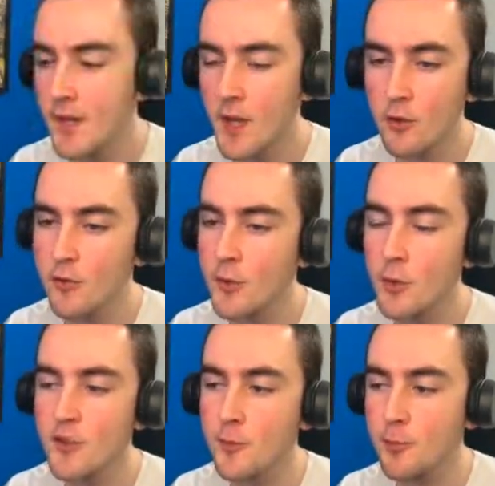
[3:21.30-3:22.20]
And honestly, it
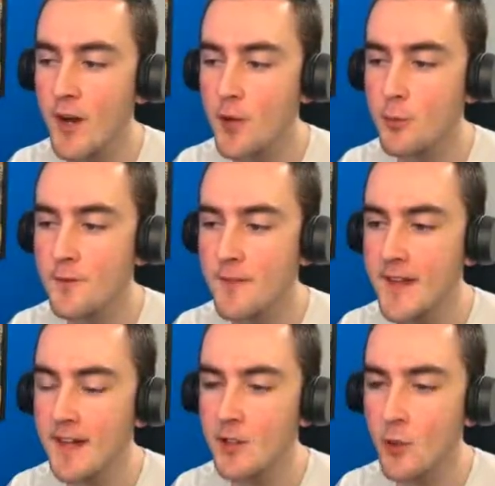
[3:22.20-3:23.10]
wouldn't surprise me if he
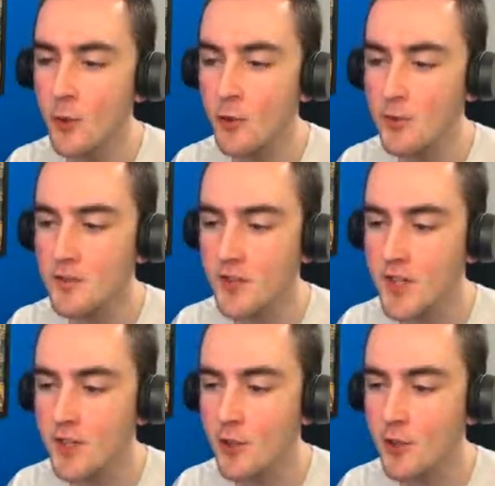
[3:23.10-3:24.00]
had ghosts with this
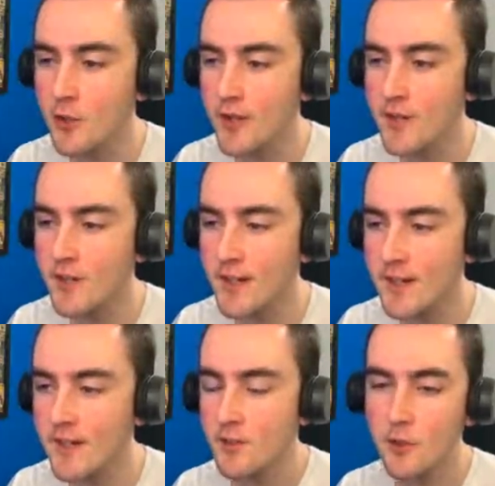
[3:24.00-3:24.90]
kilo loadout.
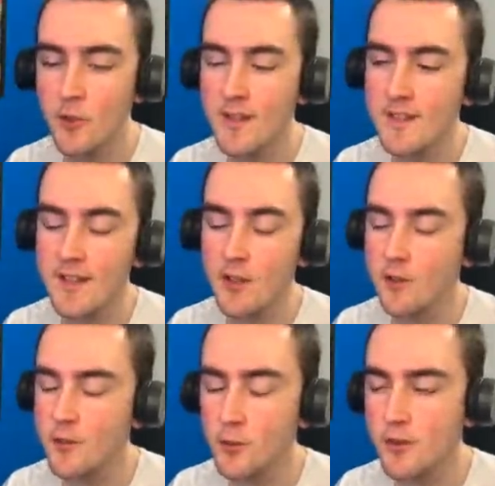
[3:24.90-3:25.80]
Like, the loadout that he
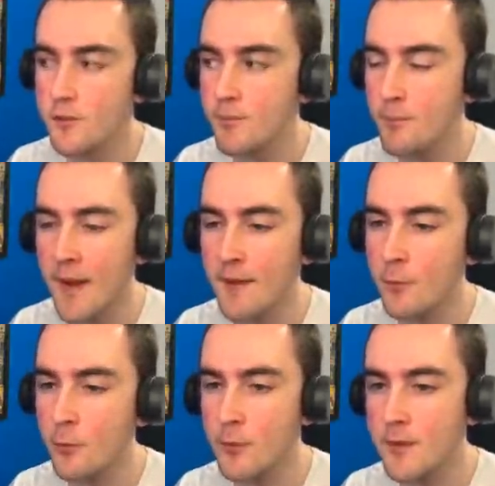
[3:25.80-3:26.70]
got still just
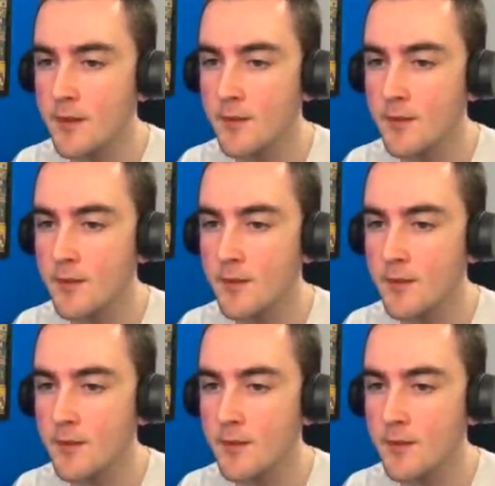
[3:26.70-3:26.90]
baffles me.